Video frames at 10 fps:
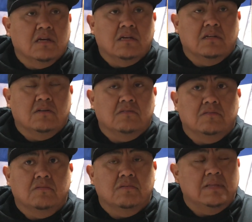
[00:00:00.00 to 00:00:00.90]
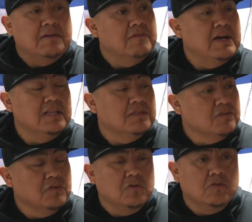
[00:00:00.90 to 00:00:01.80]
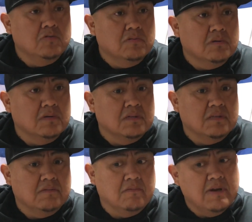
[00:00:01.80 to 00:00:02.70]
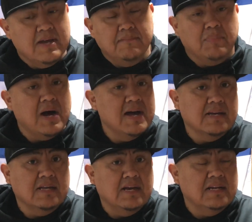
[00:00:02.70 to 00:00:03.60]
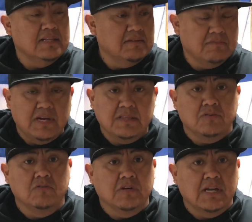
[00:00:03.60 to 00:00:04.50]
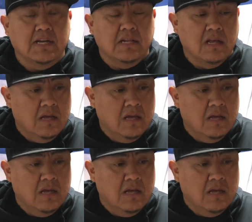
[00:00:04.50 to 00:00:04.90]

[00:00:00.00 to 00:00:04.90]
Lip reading: You know, they ran through, ran by again, and then ran through again.